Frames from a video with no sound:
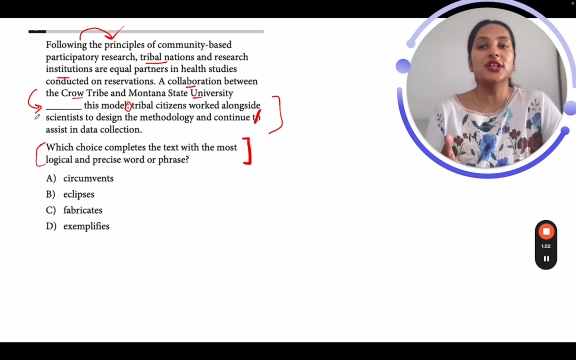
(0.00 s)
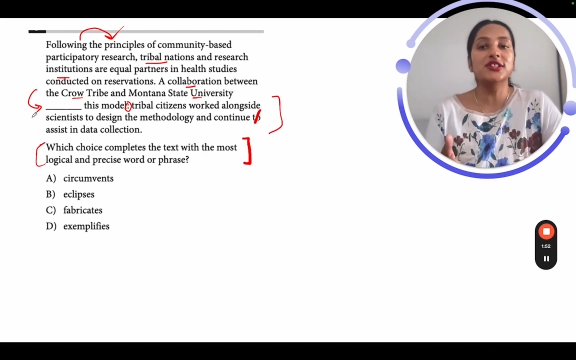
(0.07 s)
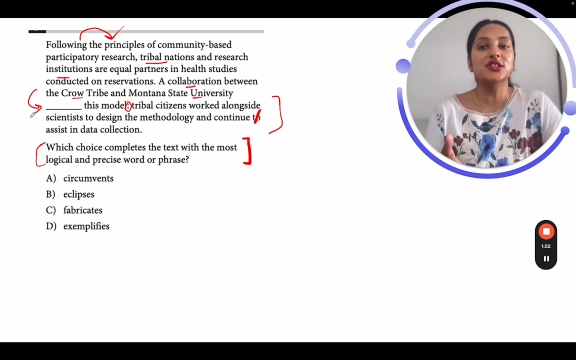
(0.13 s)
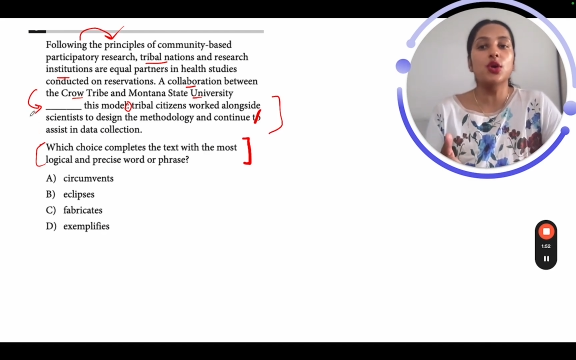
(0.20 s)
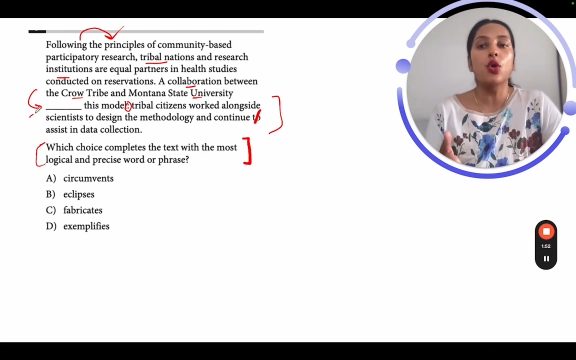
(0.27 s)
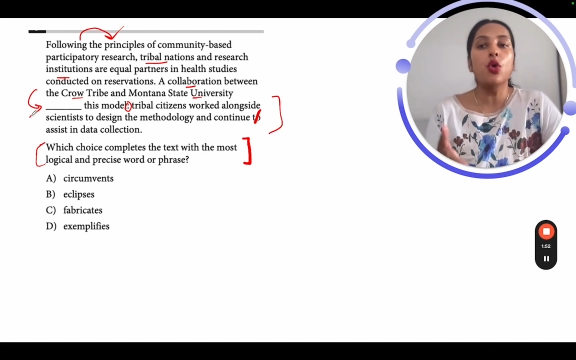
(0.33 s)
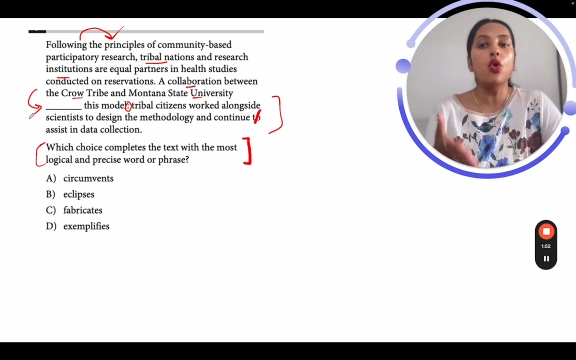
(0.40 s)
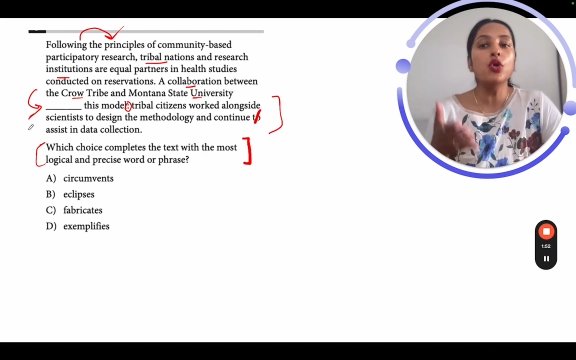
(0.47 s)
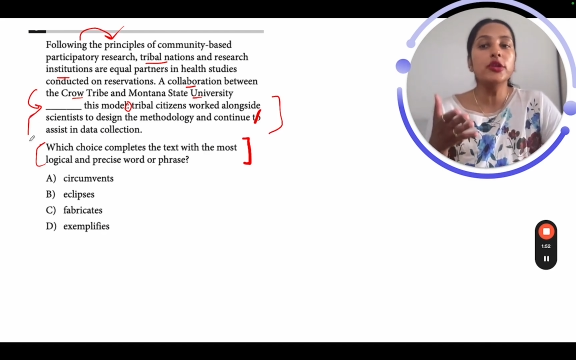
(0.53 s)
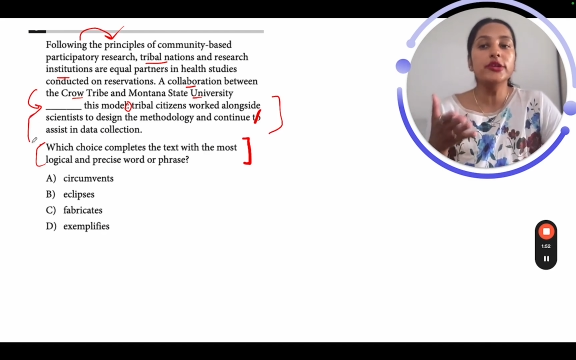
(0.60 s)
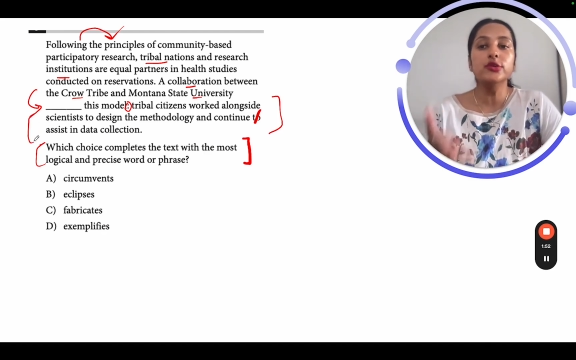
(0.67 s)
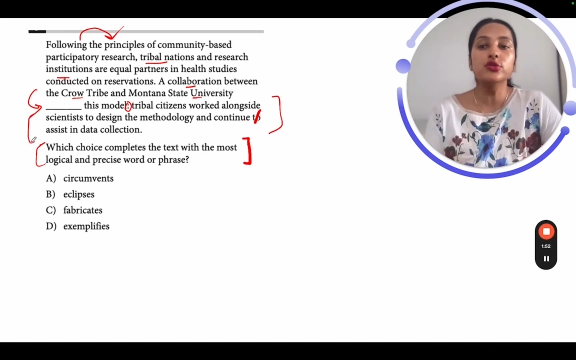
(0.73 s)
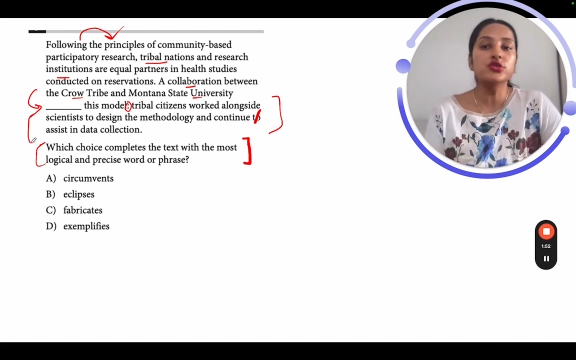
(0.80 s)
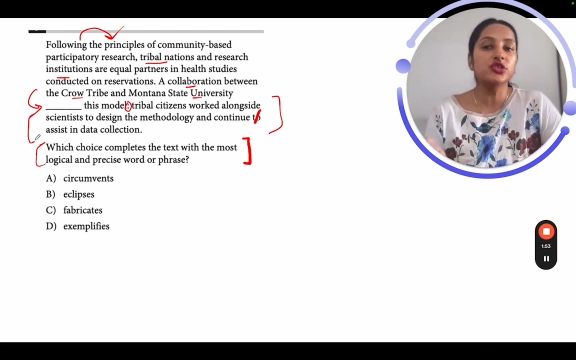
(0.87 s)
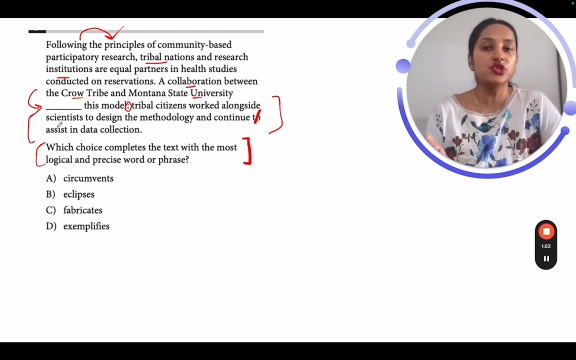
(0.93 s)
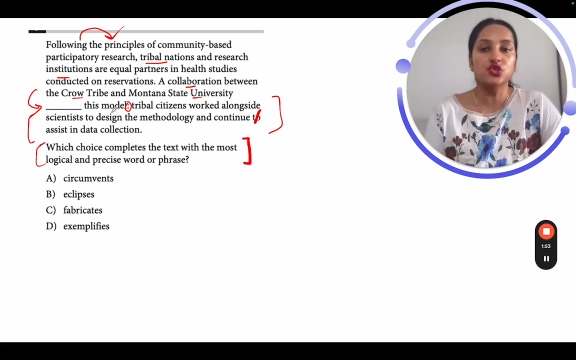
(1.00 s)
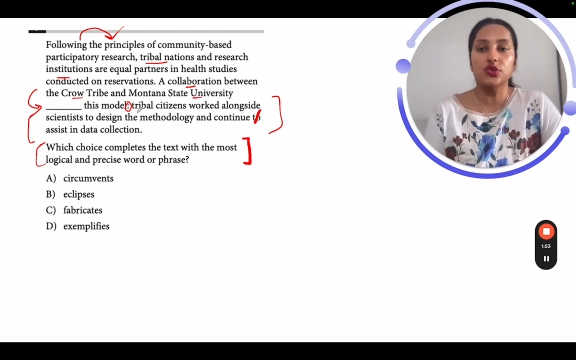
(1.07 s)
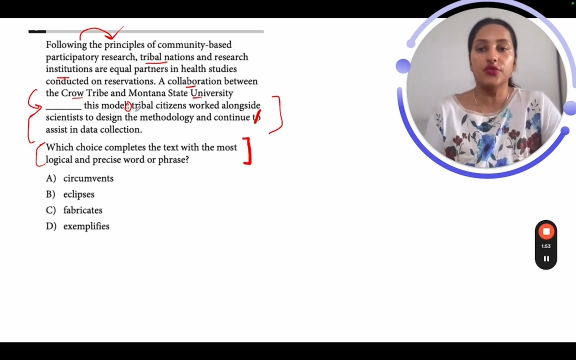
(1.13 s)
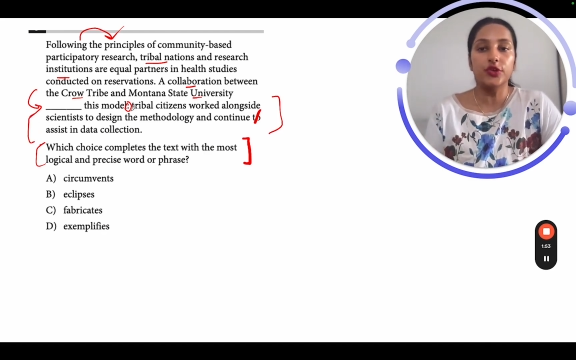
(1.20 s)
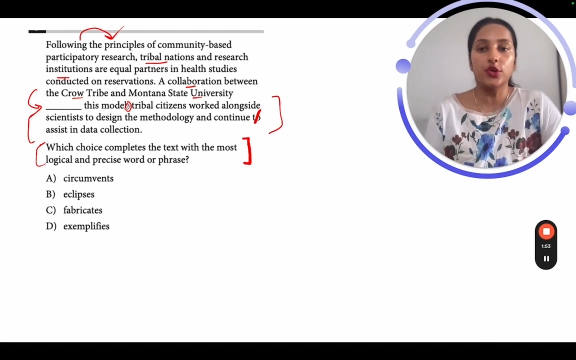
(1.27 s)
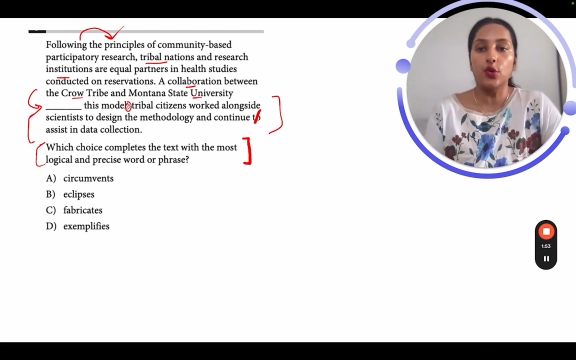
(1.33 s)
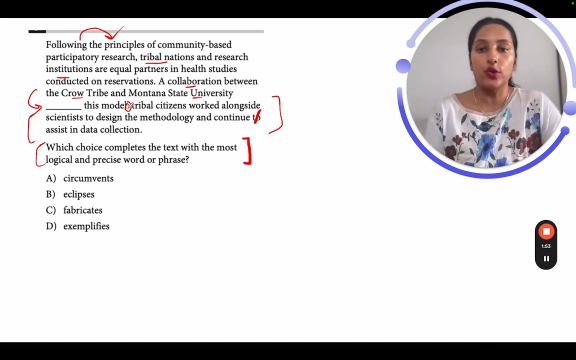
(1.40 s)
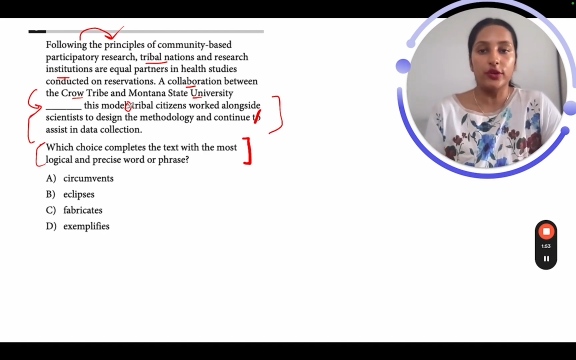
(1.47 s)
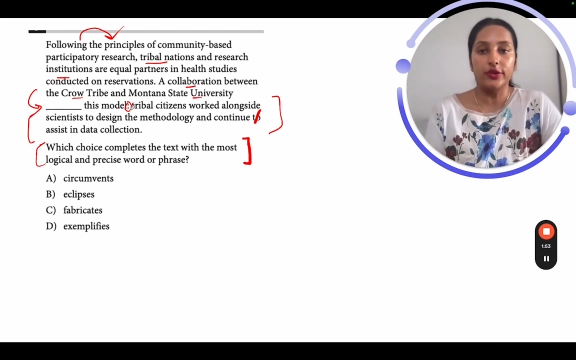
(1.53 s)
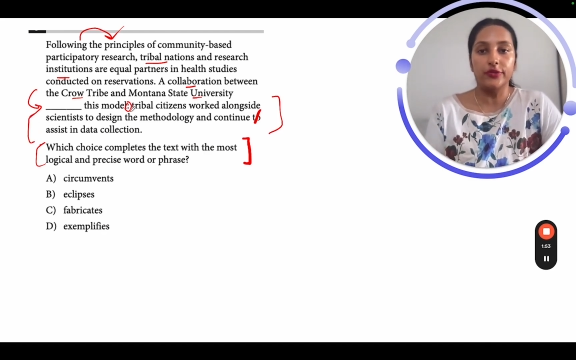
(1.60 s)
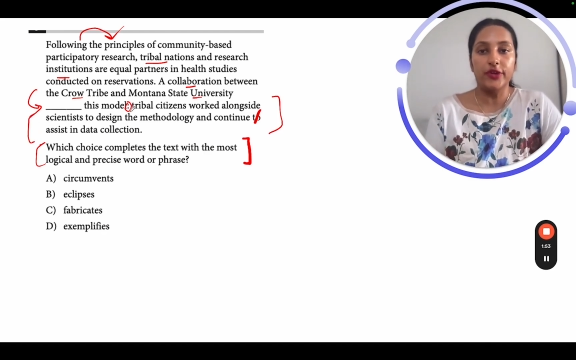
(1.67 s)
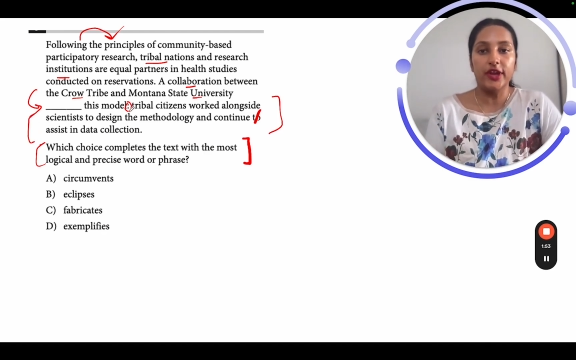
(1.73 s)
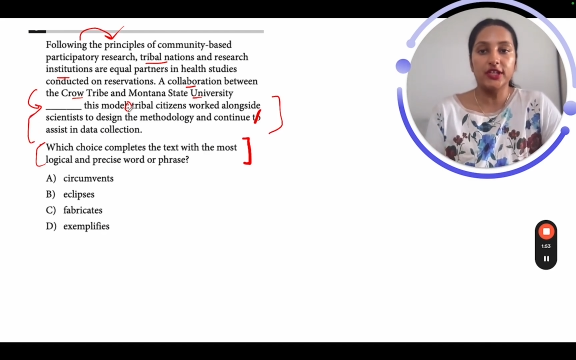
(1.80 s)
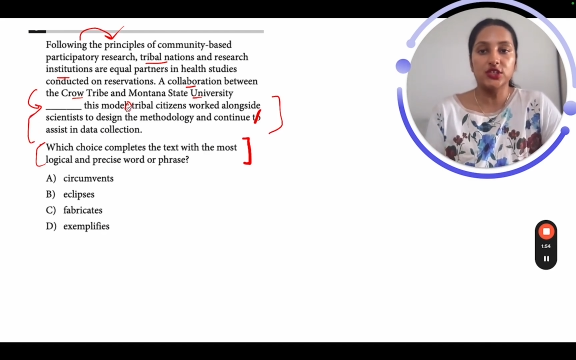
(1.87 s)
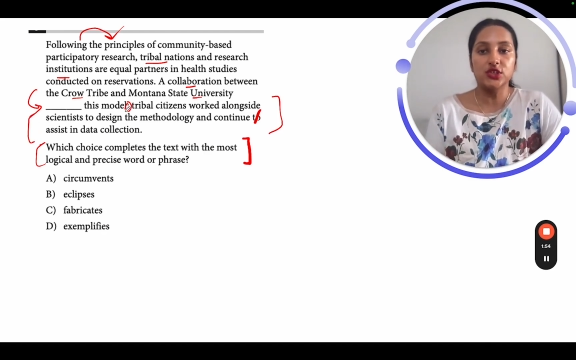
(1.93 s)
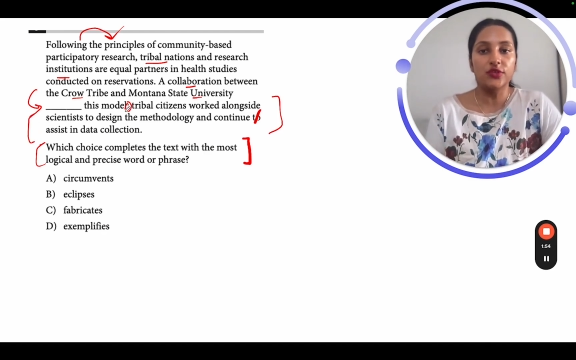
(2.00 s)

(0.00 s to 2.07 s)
That's a whole usage of a colon, right?